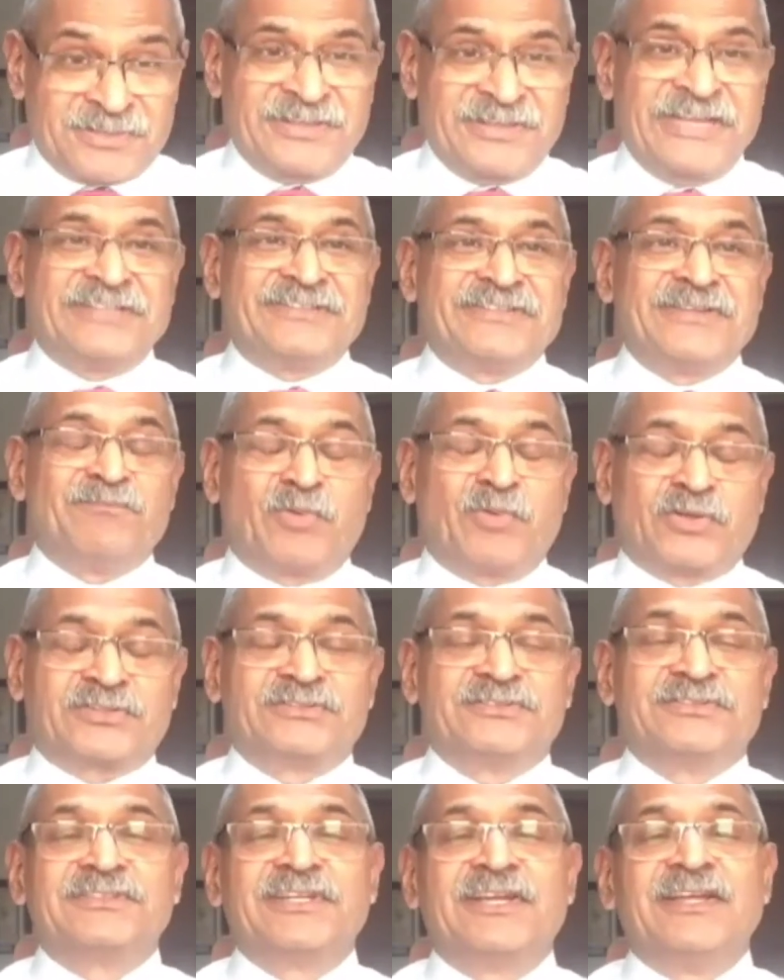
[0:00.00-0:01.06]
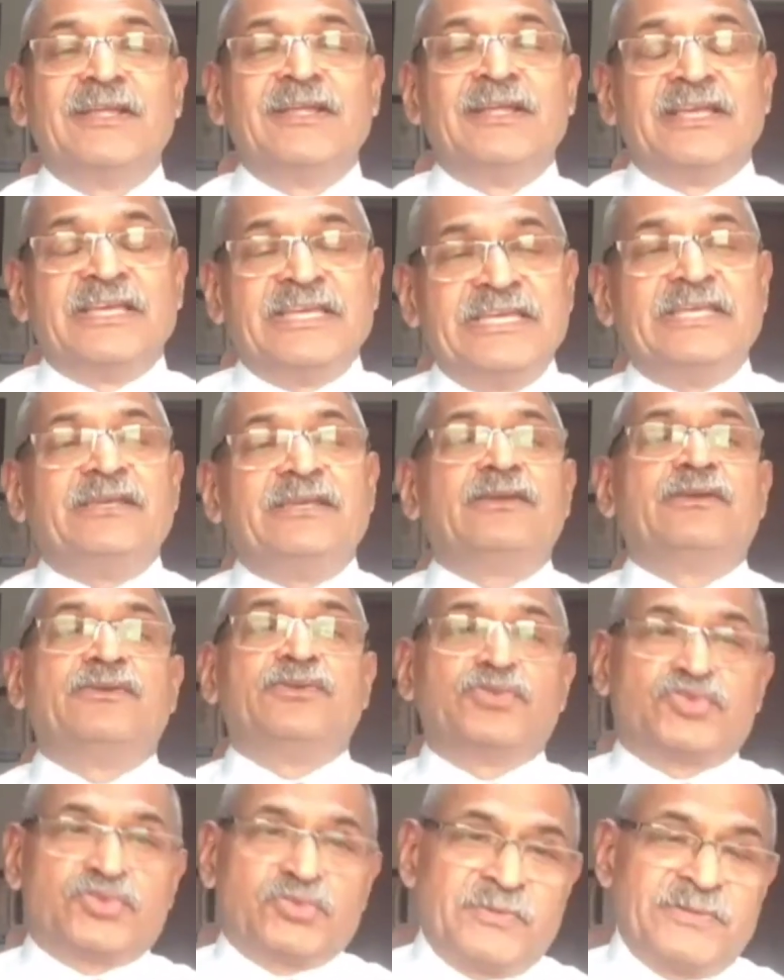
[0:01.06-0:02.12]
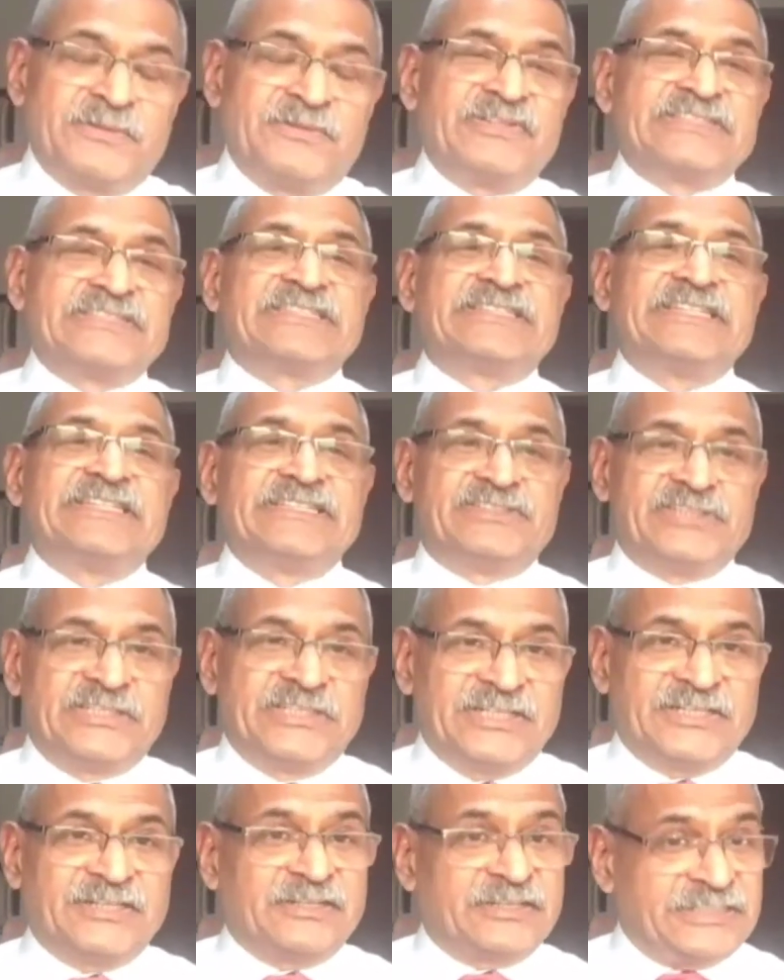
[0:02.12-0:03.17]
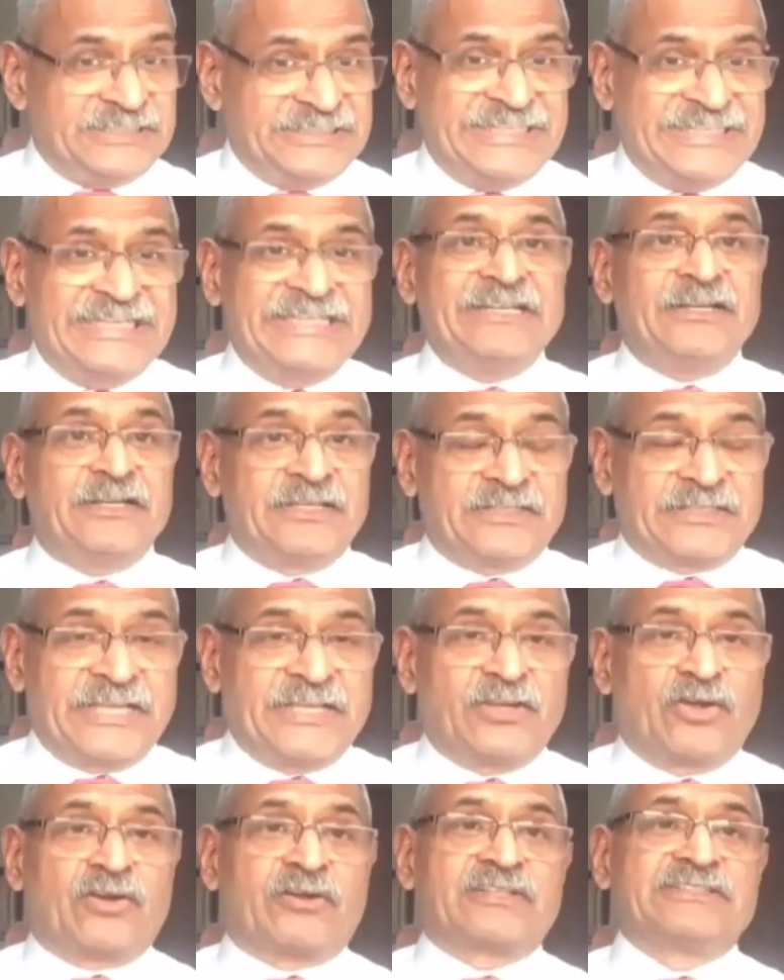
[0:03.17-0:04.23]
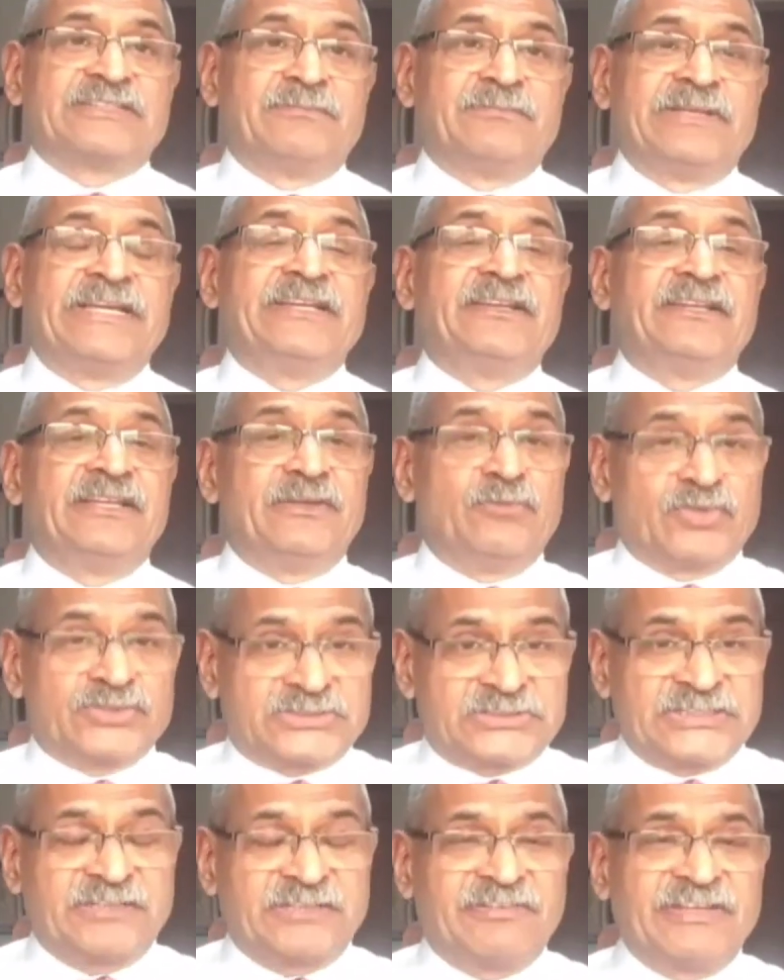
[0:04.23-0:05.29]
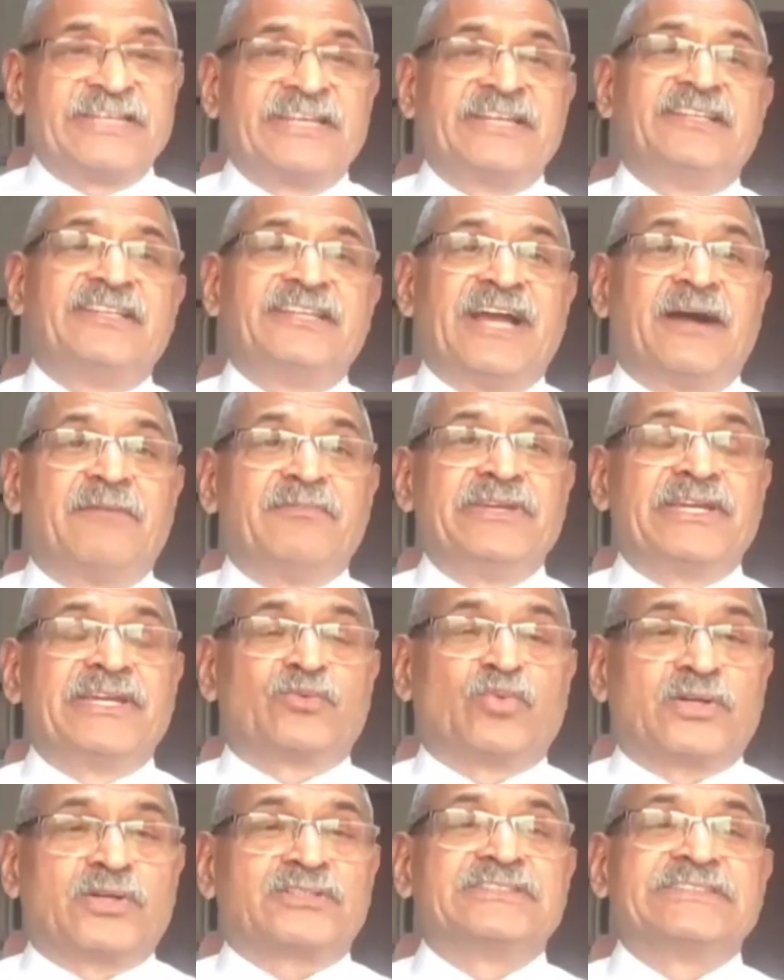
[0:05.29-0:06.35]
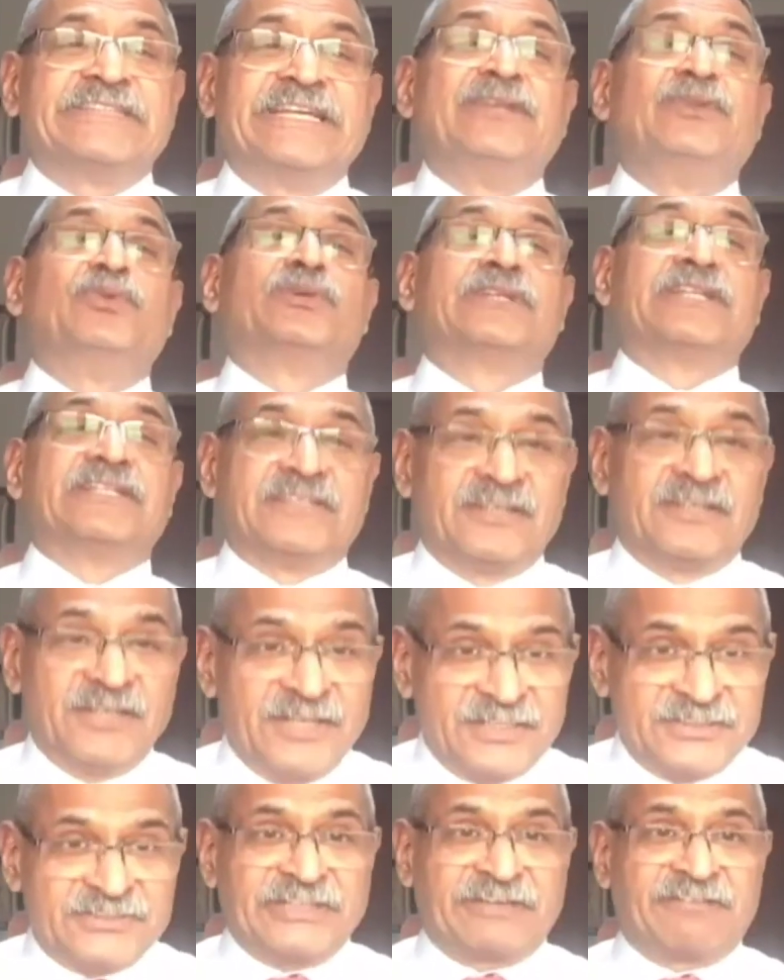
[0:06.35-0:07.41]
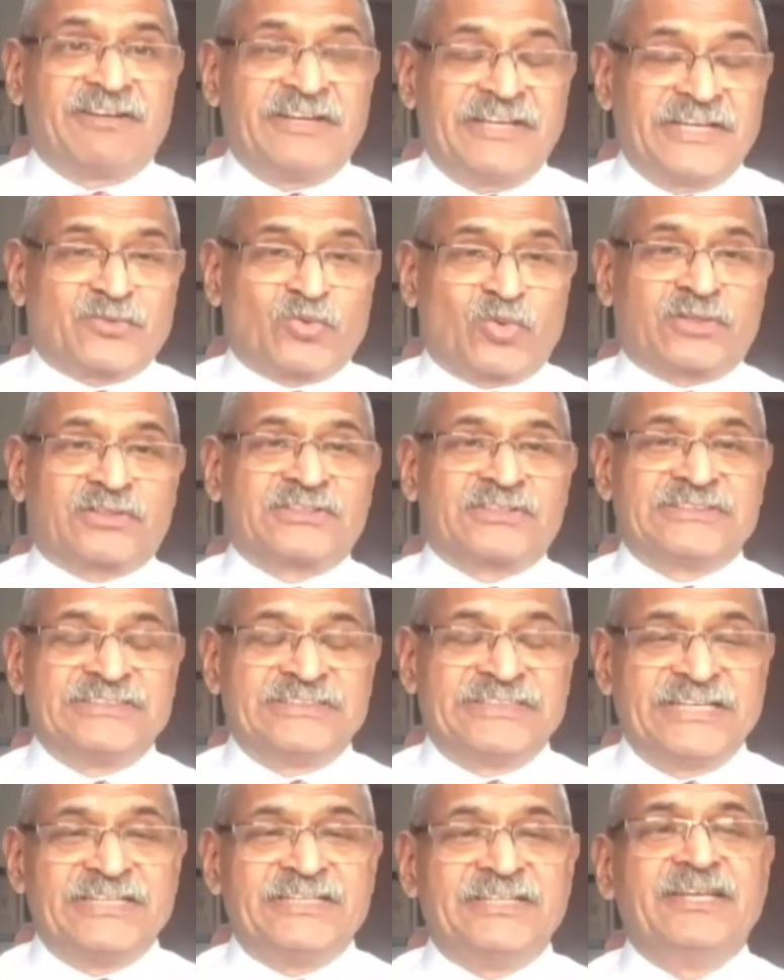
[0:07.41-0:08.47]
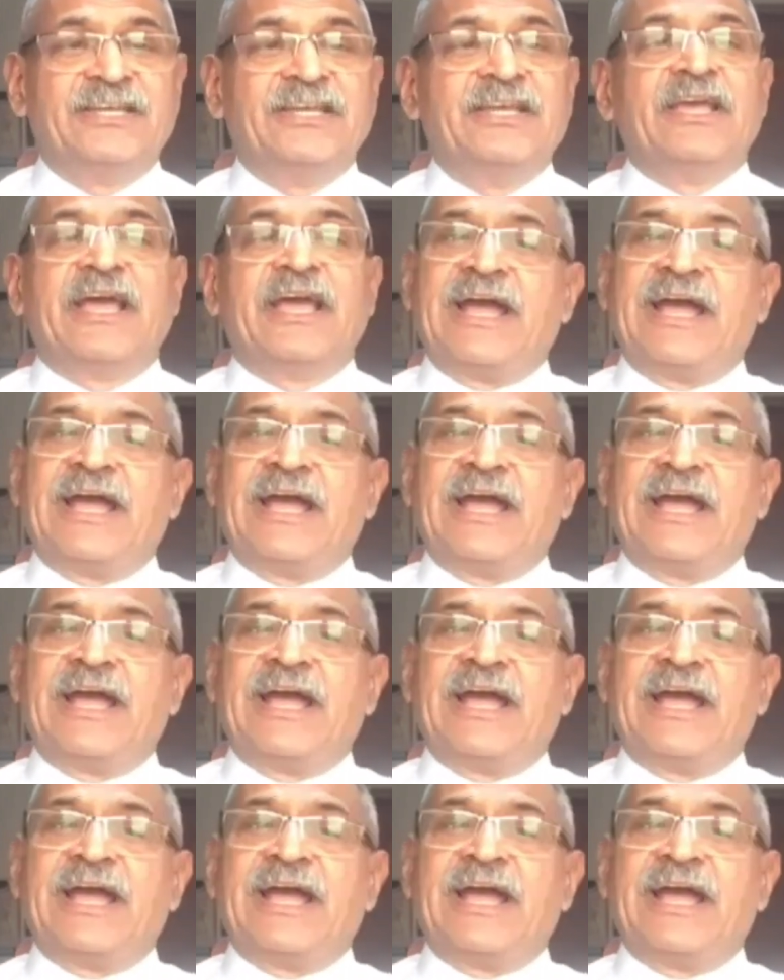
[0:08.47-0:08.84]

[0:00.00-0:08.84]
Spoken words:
gains importance. He used to be visiting Jinnah in Delhi in 10 hours of the way. He was serving in the army headquarters, then known as the general headquarters in Delhi.